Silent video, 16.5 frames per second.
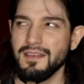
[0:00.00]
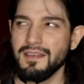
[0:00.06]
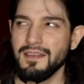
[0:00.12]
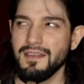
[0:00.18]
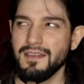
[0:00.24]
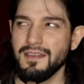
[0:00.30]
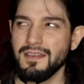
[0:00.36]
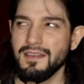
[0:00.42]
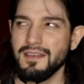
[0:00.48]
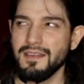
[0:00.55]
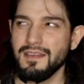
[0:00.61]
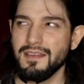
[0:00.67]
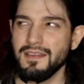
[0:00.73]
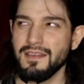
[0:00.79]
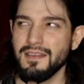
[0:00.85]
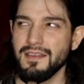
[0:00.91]
for the
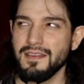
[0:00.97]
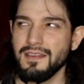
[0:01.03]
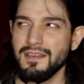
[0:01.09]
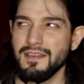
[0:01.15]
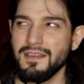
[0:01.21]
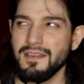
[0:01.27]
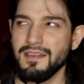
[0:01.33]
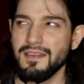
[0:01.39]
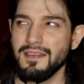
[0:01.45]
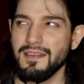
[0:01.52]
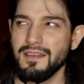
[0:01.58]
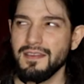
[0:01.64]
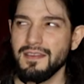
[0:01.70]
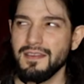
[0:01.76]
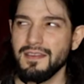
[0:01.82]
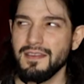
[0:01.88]
for for to
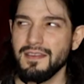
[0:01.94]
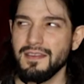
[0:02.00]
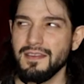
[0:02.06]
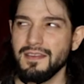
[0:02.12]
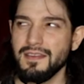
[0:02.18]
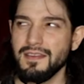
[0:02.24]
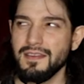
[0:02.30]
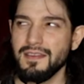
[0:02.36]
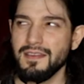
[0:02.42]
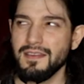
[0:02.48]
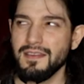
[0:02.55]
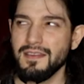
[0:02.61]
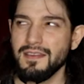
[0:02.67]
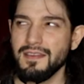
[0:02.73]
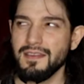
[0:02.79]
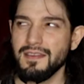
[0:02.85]
enjoy themselves
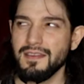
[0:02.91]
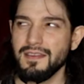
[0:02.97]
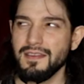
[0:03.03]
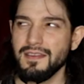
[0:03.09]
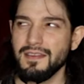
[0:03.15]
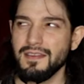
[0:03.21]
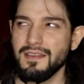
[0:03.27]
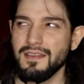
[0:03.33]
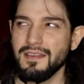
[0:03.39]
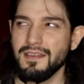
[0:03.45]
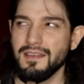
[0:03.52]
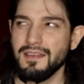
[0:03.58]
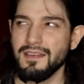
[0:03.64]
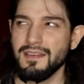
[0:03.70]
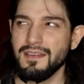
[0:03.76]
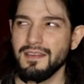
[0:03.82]
on social media?
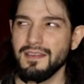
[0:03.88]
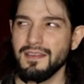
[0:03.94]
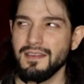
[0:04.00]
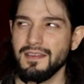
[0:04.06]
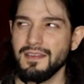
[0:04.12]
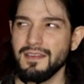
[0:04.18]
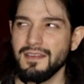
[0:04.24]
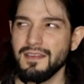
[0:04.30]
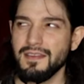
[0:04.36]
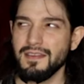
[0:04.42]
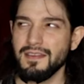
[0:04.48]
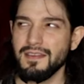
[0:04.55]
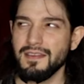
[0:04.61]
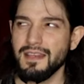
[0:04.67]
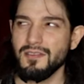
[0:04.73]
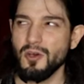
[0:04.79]
You know what I mean?
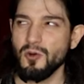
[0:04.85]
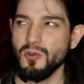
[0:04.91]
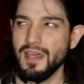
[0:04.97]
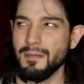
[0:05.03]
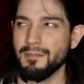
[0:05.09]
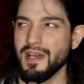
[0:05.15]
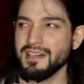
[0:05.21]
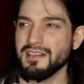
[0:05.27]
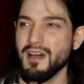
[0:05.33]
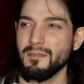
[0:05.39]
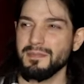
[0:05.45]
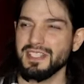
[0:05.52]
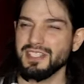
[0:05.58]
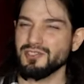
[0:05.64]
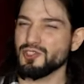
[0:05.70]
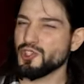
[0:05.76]
And though that might not
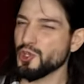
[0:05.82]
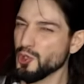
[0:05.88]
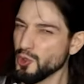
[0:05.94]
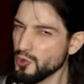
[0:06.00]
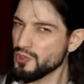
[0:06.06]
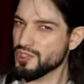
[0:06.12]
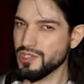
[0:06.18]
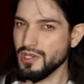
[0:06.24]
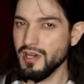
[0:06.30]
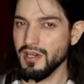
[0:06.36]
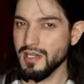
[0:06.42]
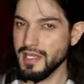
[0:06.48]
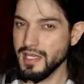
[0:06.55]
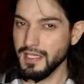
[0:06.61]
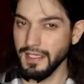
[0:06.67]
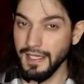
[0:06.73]
be too
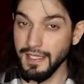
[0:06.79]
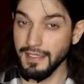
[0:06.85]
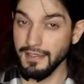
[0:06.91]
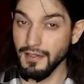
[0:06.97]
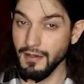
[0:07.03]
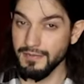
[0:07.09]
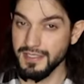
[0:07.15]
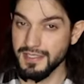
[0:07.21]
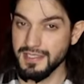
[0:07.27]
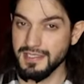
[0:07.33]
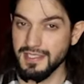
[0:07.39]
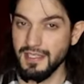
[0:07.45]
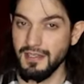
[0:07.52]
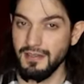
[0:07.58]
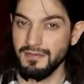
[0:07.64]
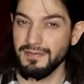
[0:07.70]
shocking in and of
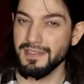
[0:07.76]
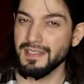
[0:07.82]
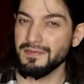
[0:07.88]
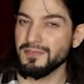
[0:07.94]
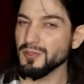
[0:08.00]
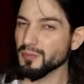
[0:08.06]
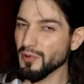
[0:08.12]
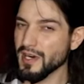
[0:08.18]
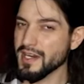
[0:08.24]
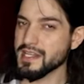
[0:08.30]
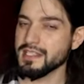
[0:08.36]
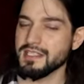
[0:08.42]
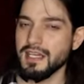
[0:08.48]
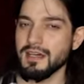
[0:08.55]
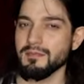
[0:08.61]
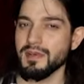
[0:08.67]
itself, if you break it
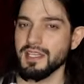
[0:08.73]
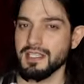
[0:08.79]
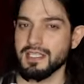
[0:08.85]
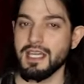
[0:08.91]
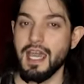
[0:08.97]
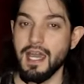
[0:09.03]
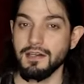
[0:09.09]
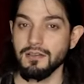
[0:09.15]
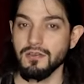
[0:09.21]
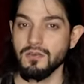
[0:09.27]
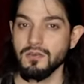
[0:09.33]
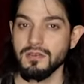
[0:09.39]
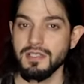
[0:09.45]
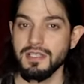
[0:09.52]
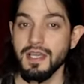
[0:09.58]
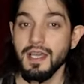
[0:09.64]
down by
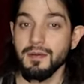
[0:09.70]
category,